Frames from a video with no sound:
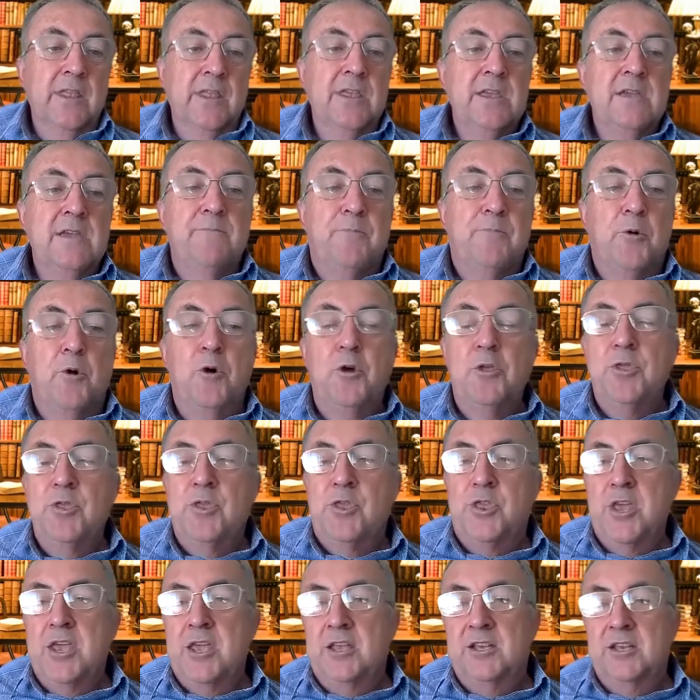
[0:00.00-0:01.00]
The
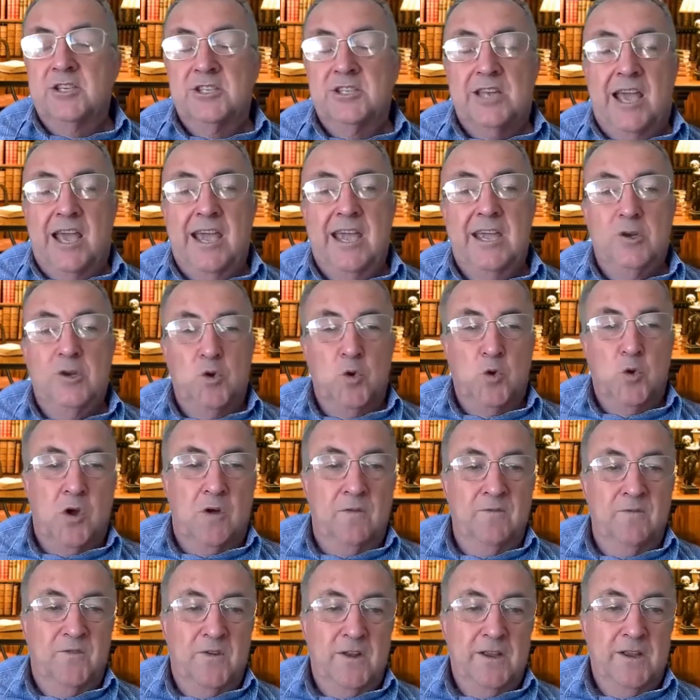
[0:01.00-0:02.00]
important thing is to handle
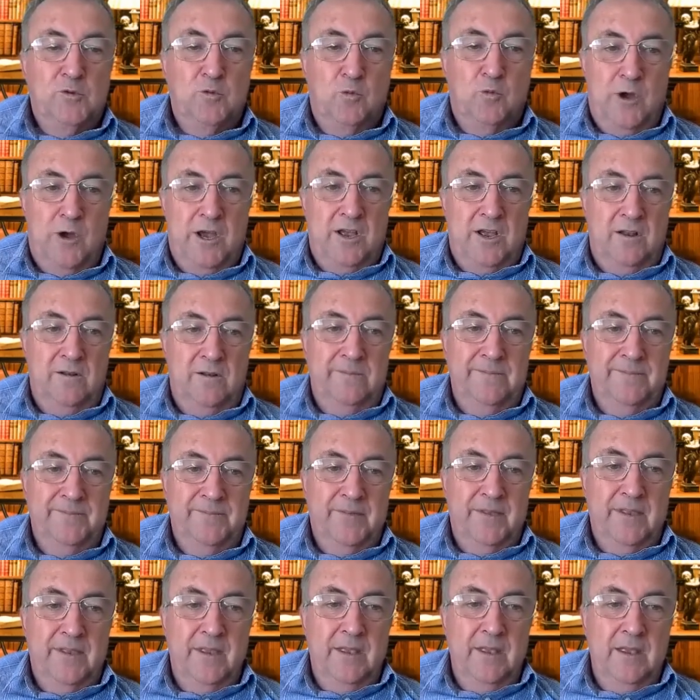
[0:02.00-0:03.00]
conflict well.
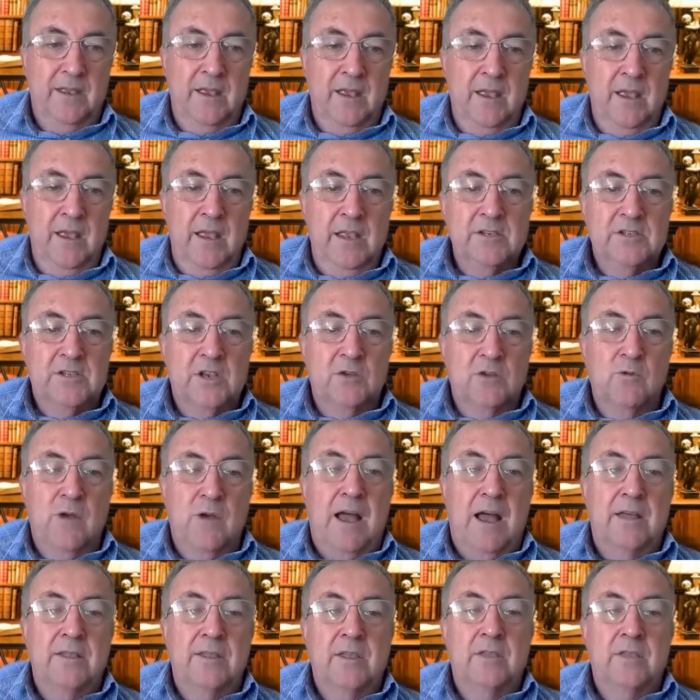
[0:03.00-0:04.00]
So
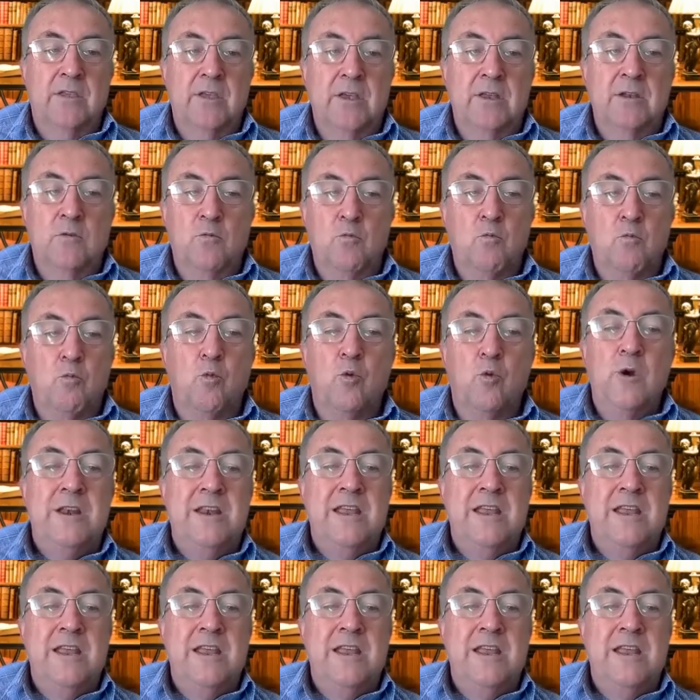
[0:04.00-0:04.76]
rather than